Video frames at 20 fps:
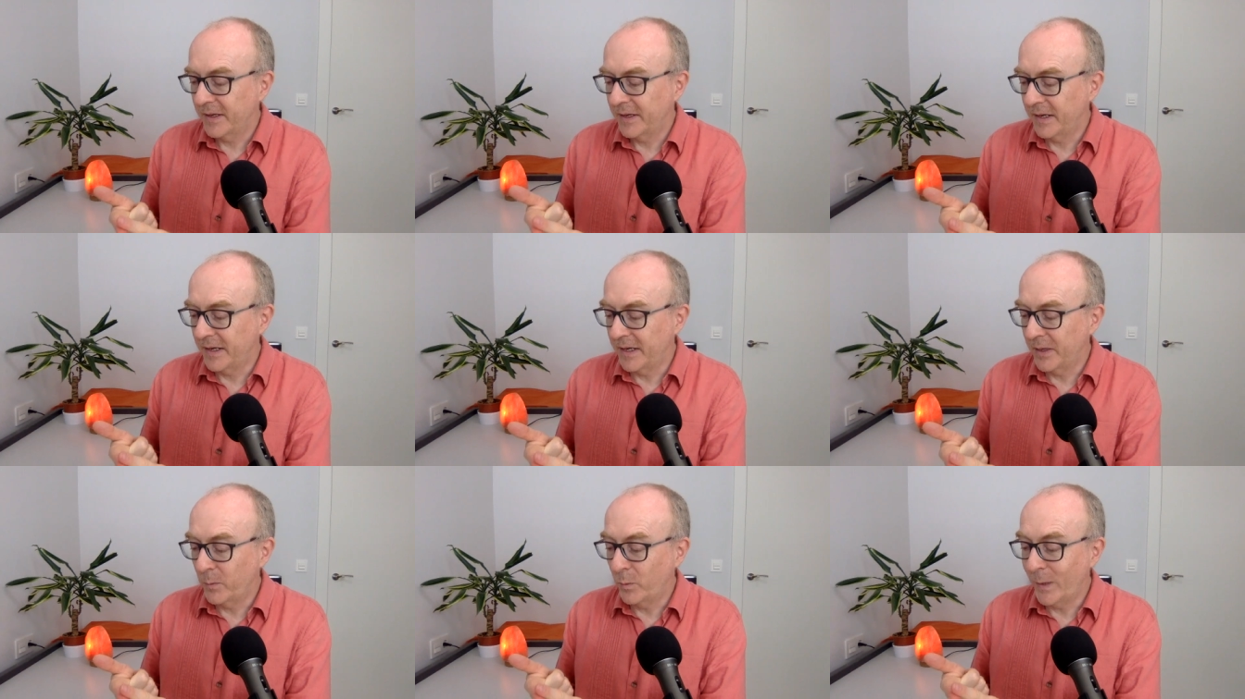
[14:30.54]

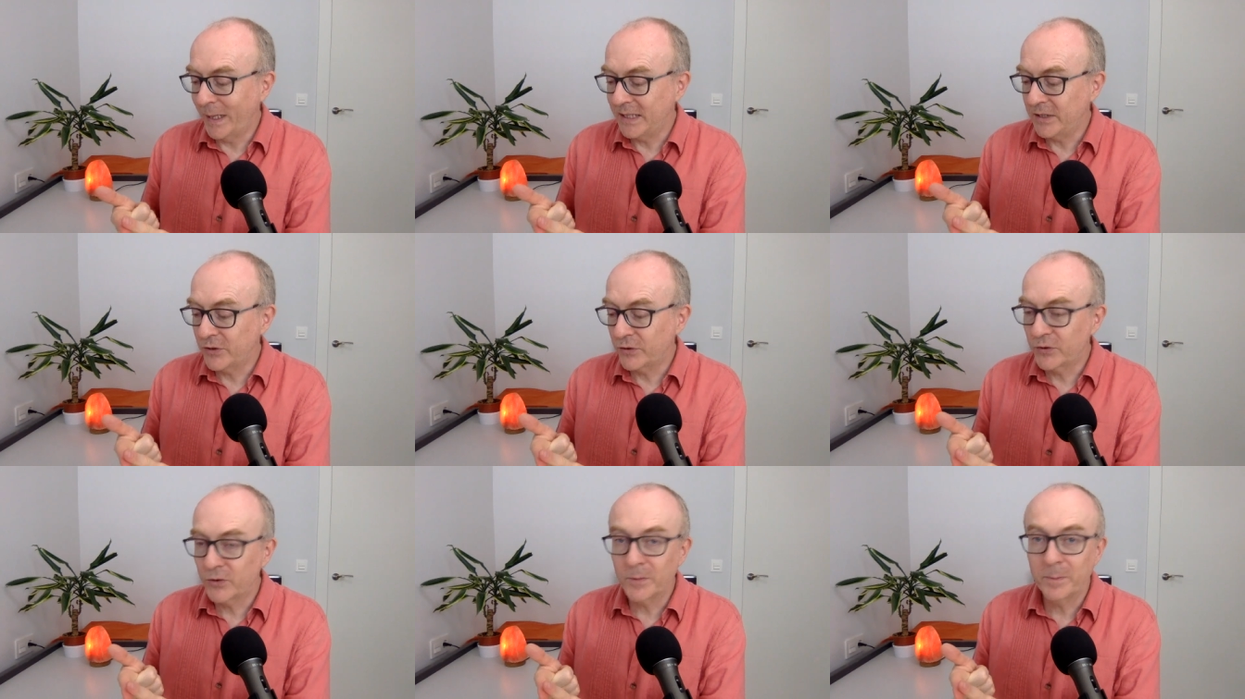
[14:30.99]
I went
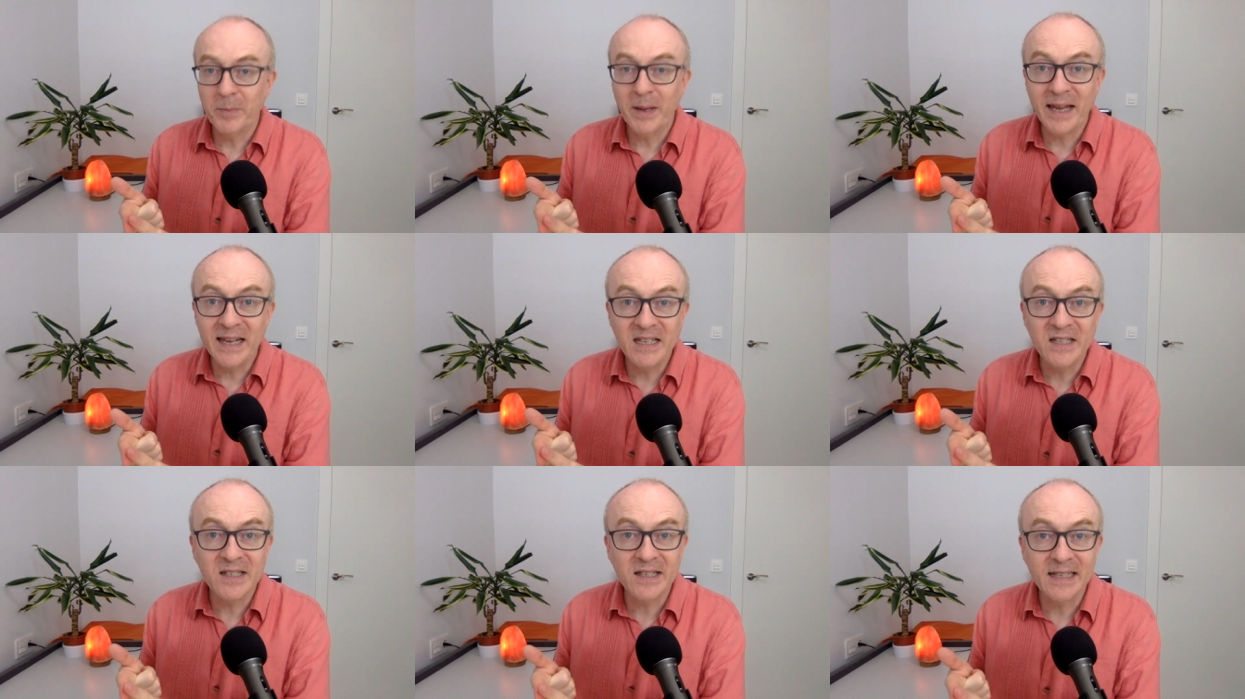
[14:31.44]
to
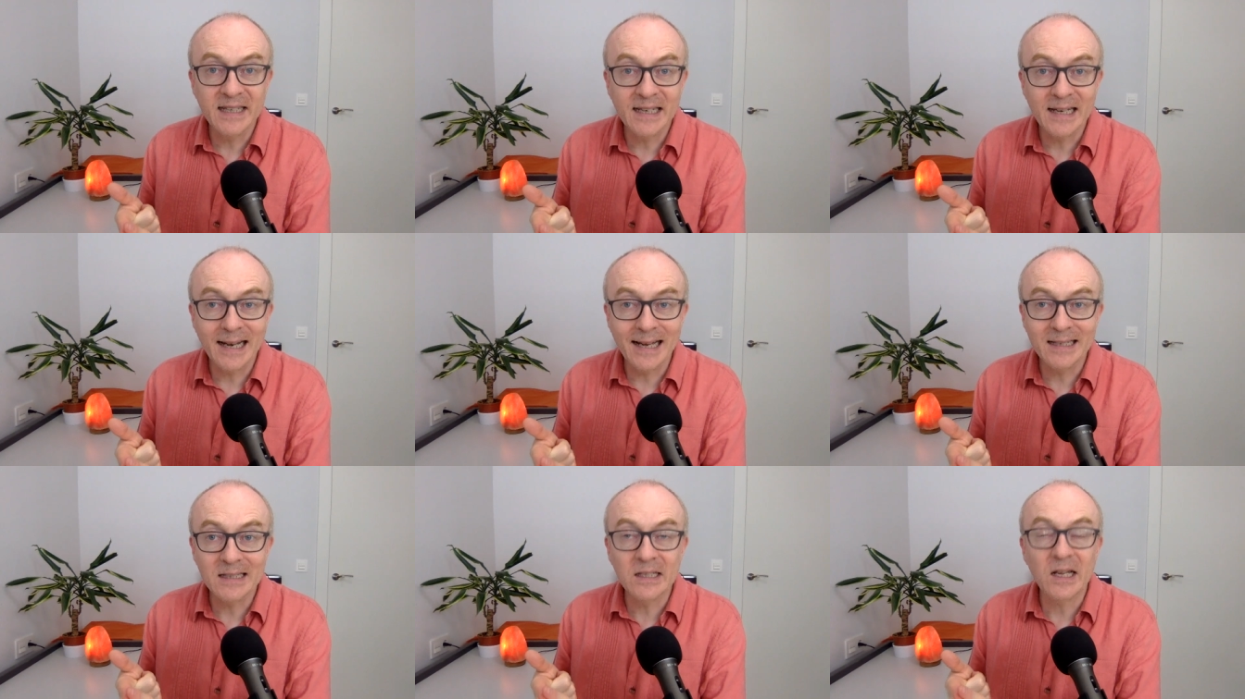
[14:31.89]
painting
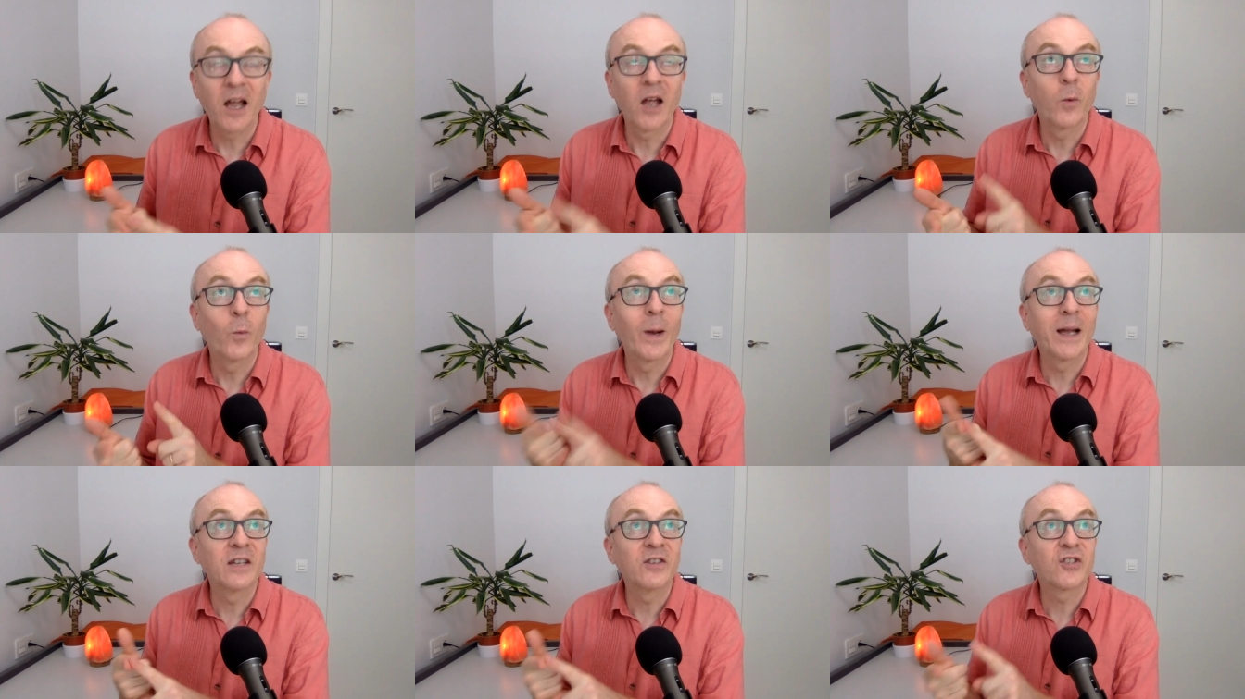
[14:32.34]
class. I
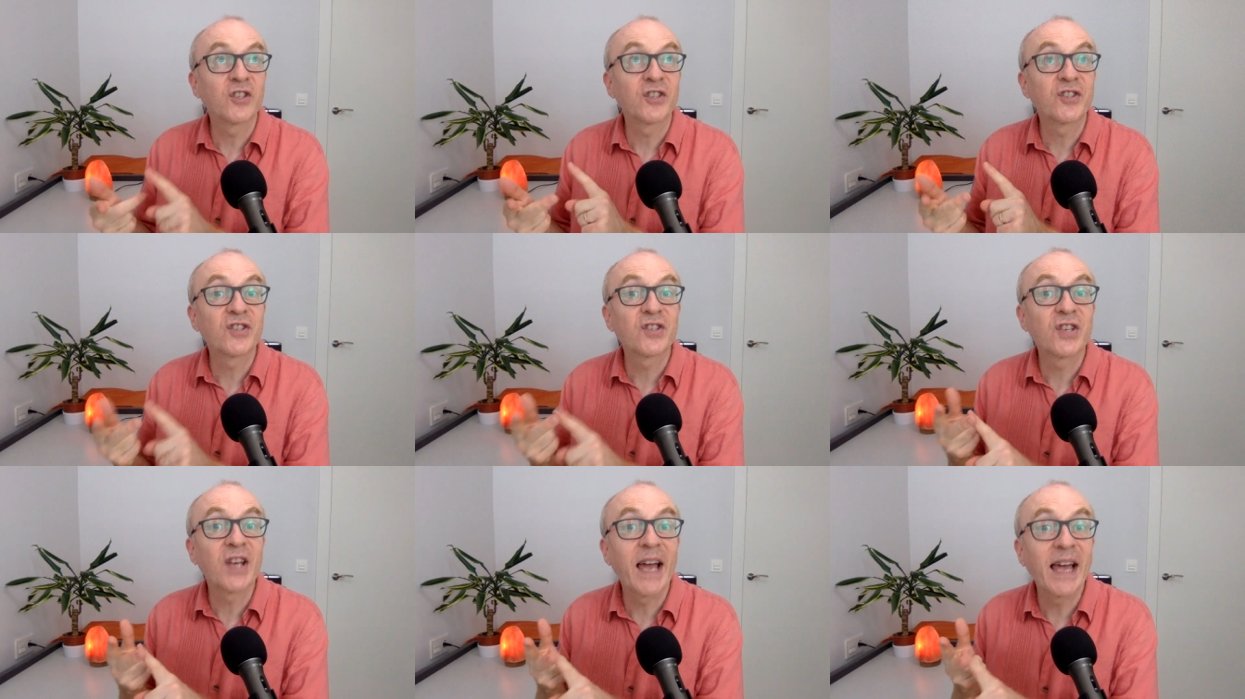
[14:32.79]
went to
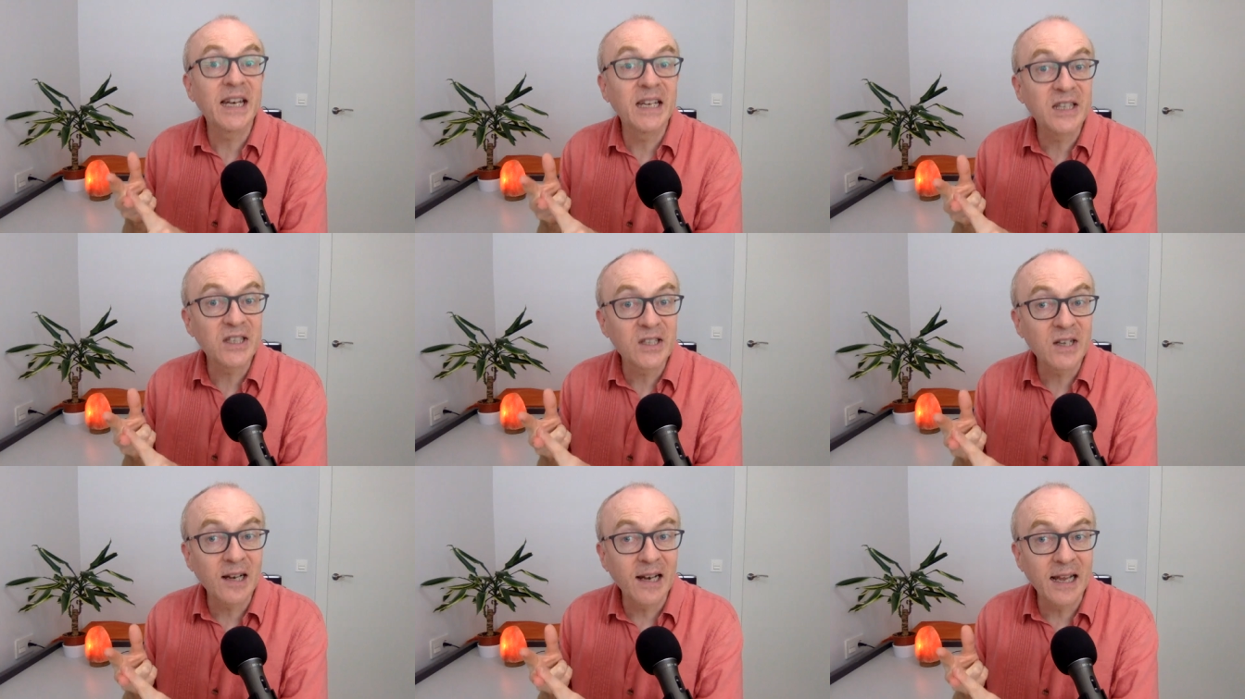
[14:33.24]

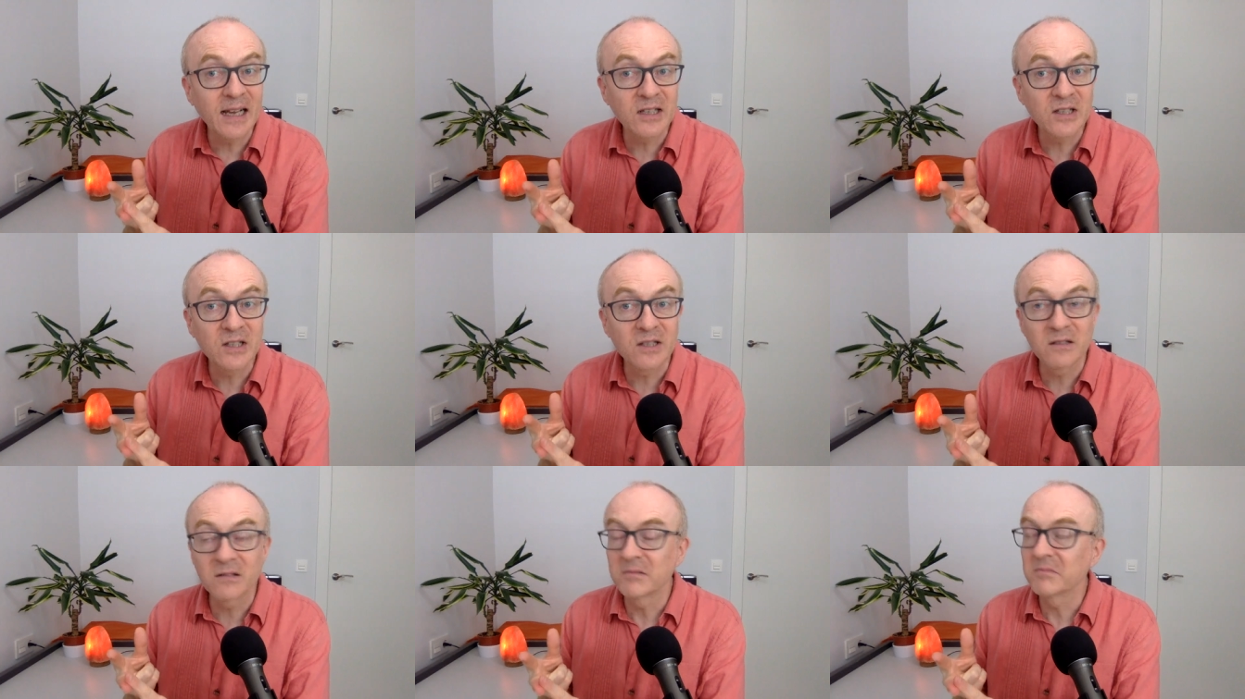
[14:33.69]
tennis
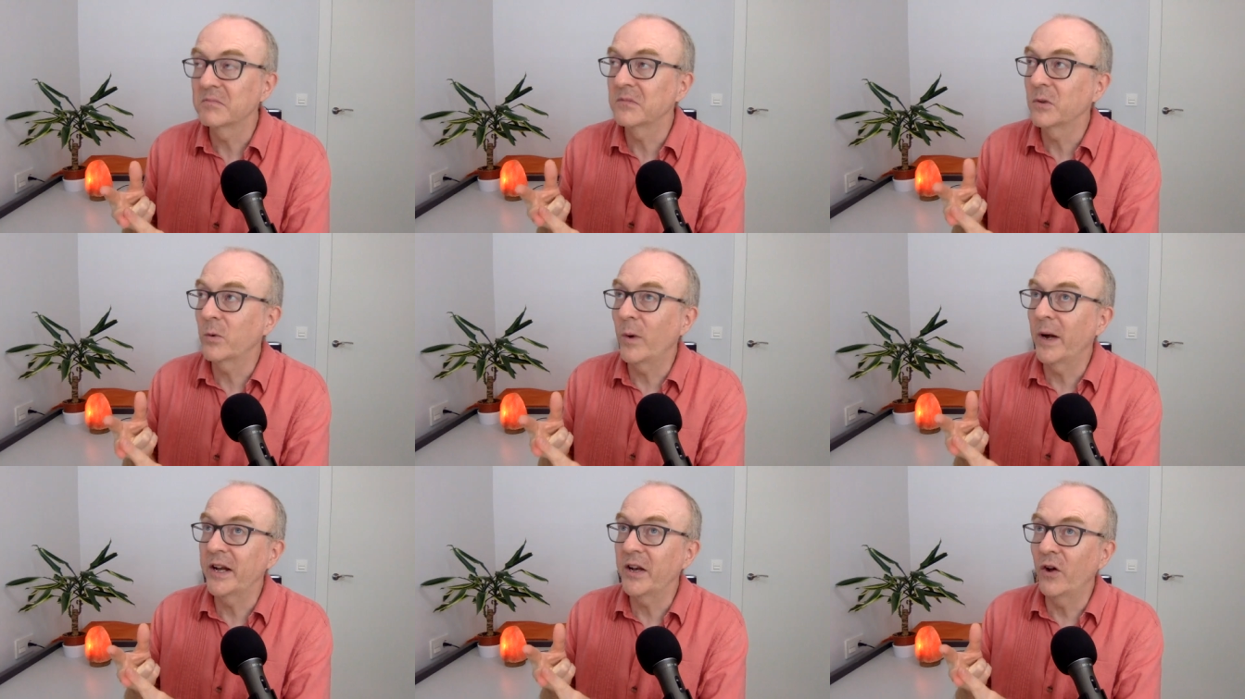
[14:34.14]
class
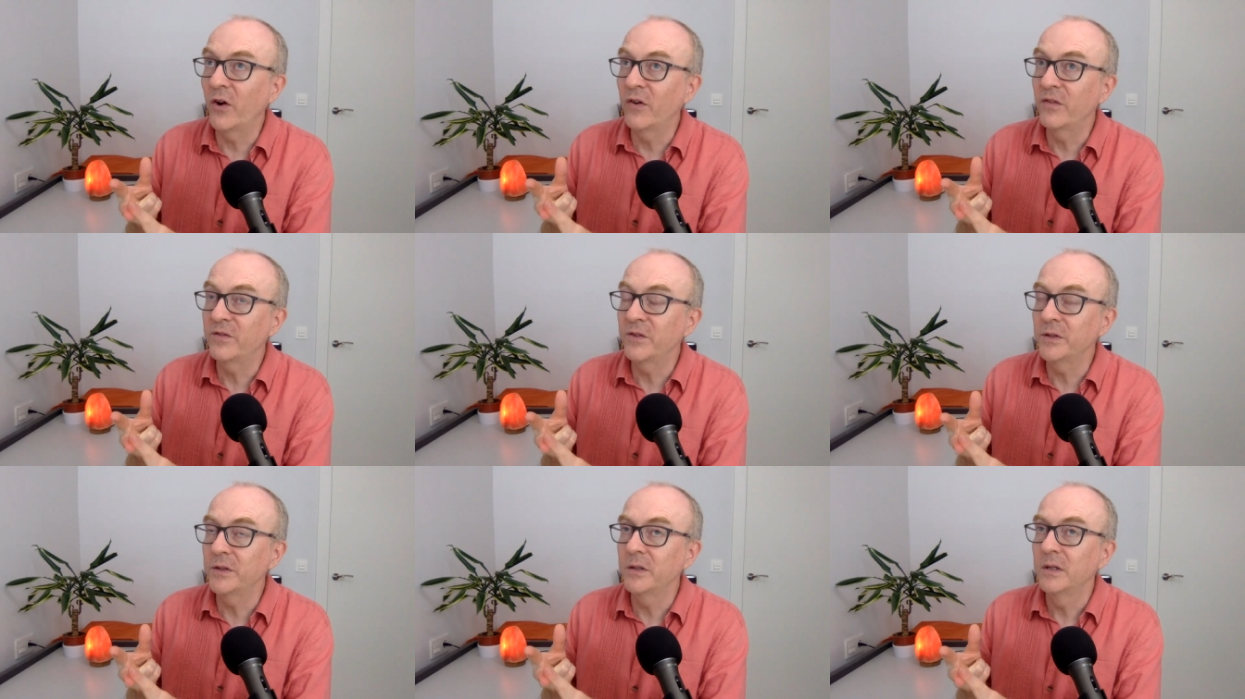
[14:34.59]
quite
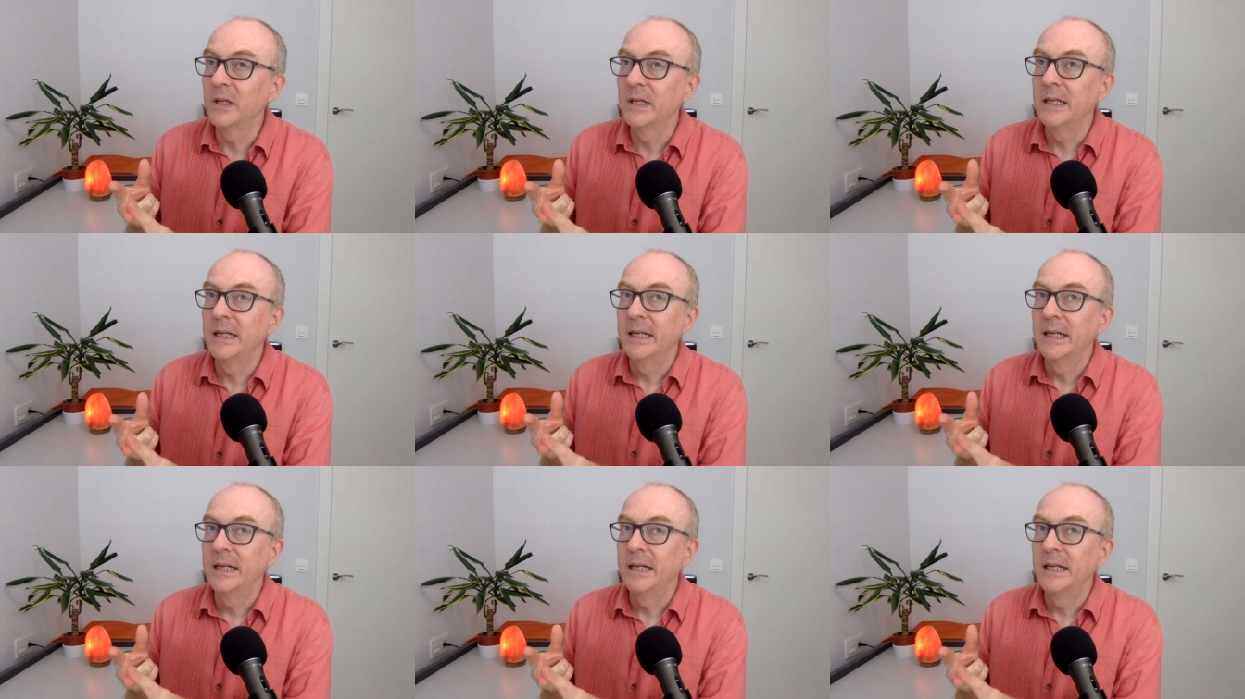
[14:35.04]
often.